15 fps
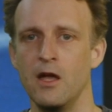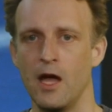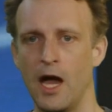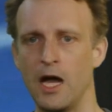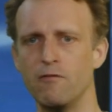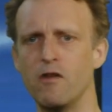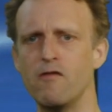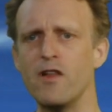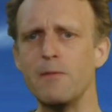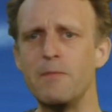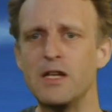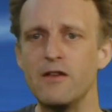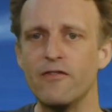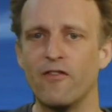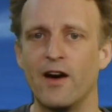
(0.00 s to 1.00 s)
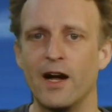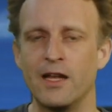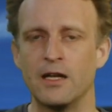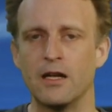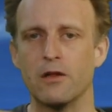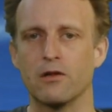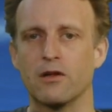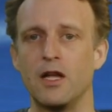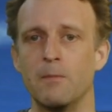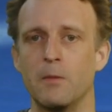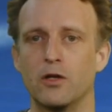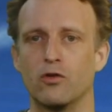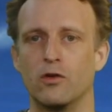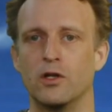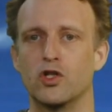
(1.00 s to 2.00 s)
And we will be defining a schema
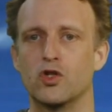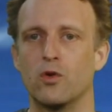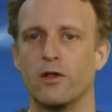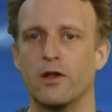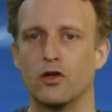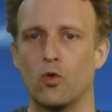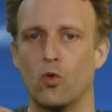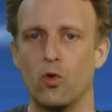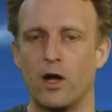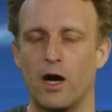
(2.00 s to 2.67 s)
to ensure that all